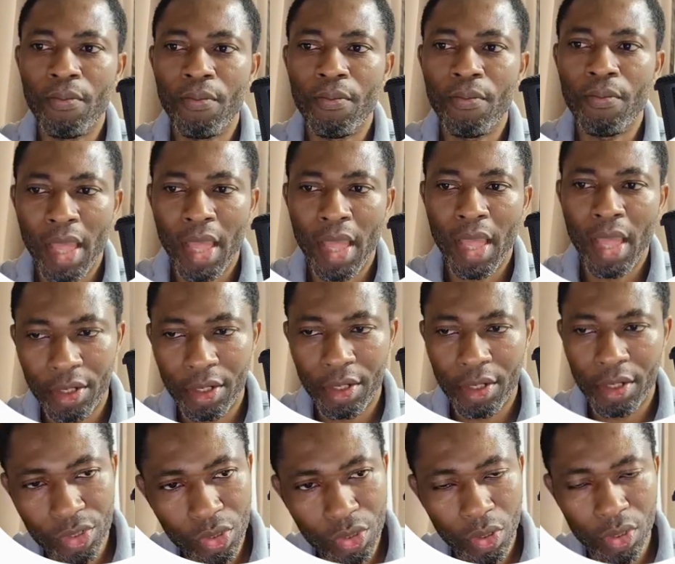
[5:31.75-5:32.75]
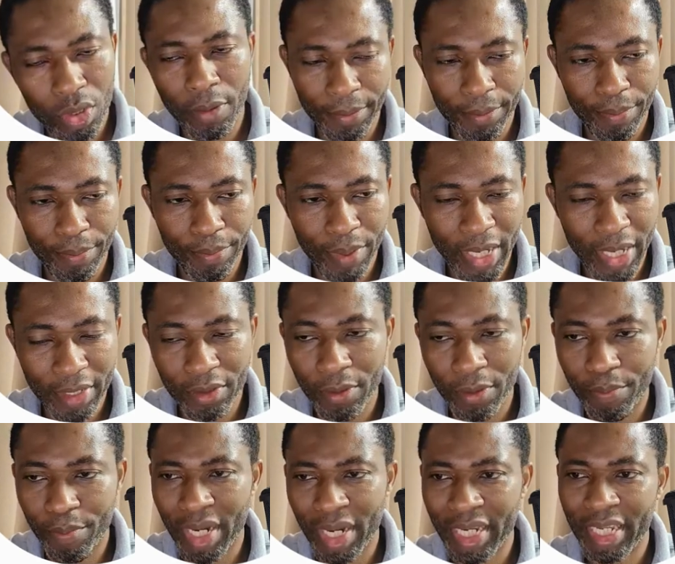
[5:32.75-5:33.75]
how to install the Python
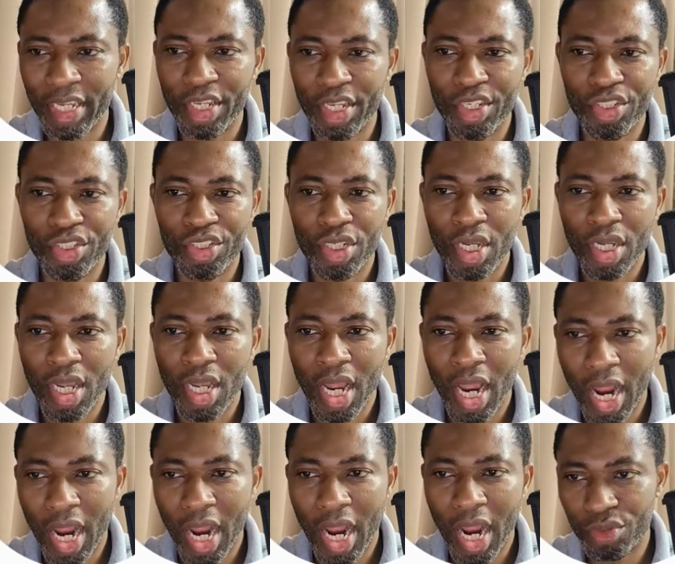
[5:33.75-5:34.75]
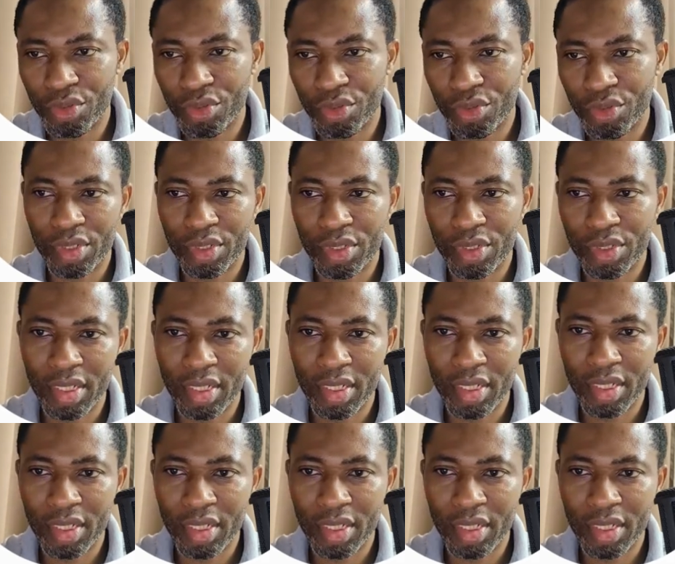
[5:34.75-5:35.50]
package, how to use it,